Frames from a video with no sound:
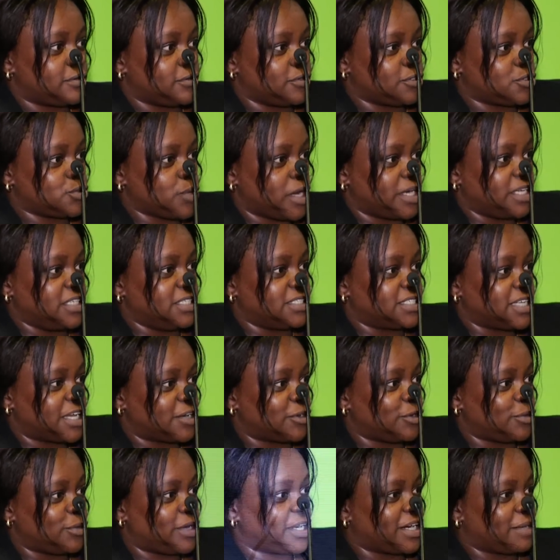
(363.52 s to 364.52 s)
not to an
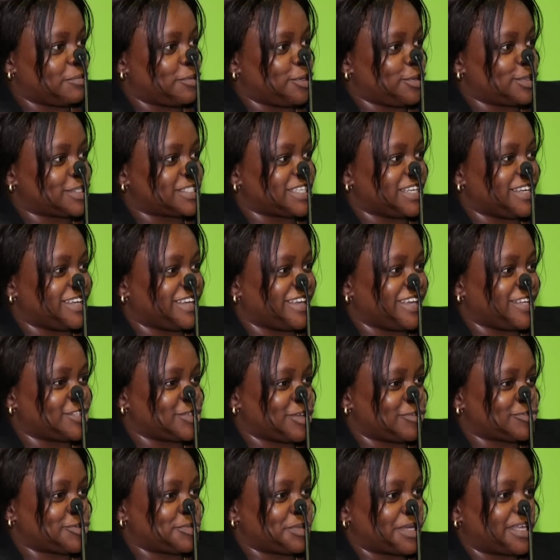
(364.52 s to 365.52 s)
internal one. I'm always telling guys, you
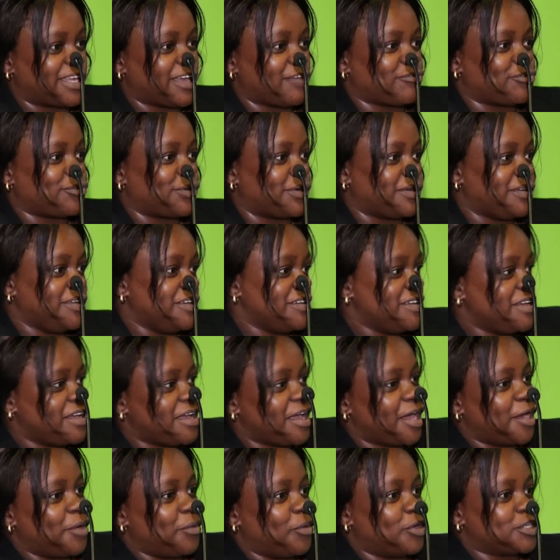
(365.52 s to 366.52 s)
have to be careful
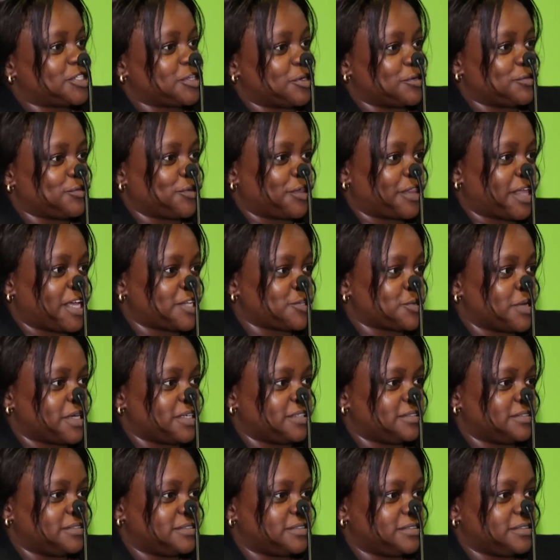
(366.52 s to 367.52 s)
and watch out for that one.
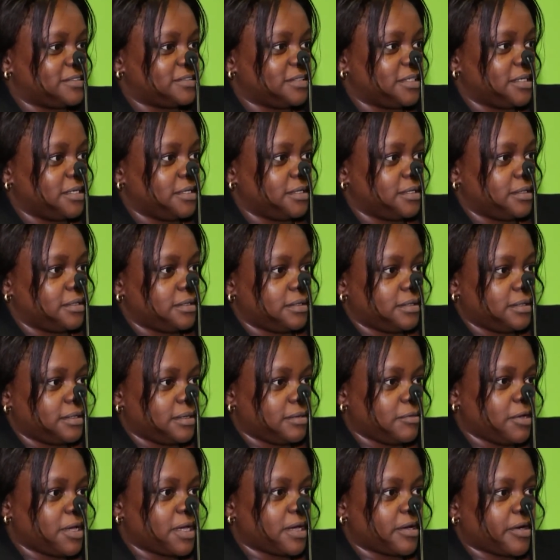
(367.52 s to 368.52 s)

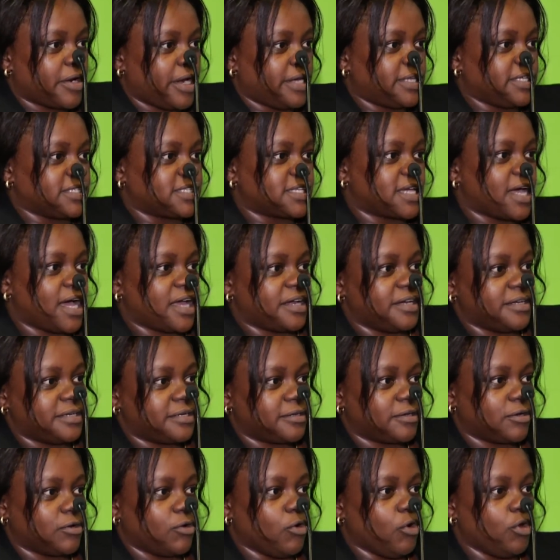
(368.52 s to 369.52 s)
Credit card,
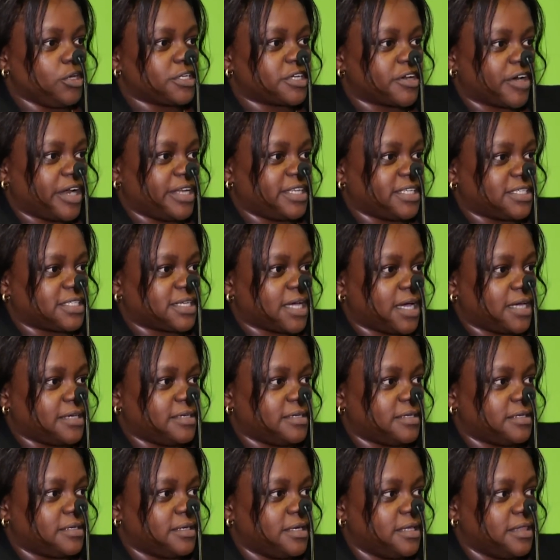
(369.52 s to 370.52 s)
gold credit card.
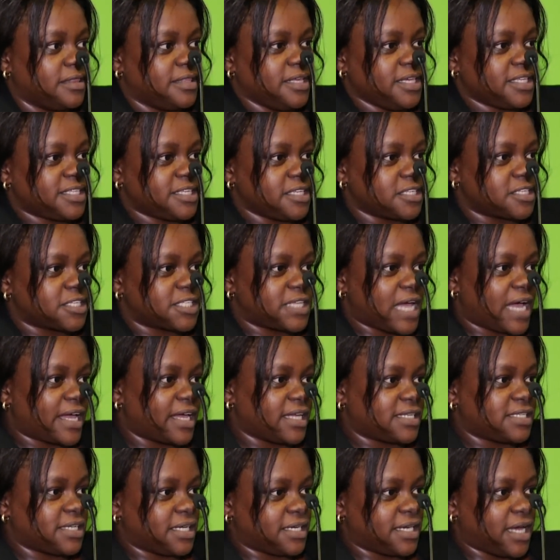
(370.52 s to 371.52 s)
This is
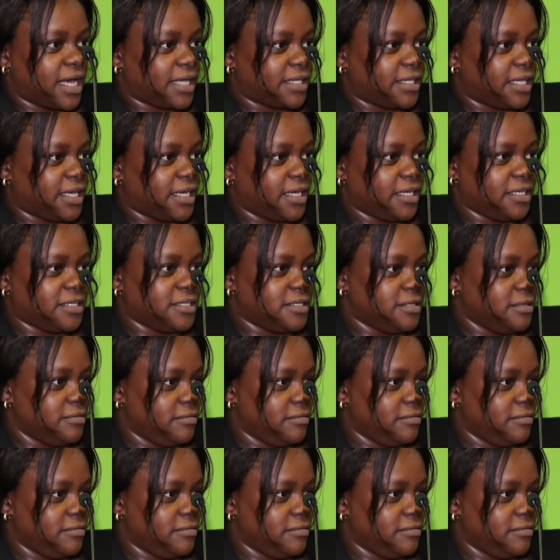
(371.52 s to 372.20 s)
targeted at the,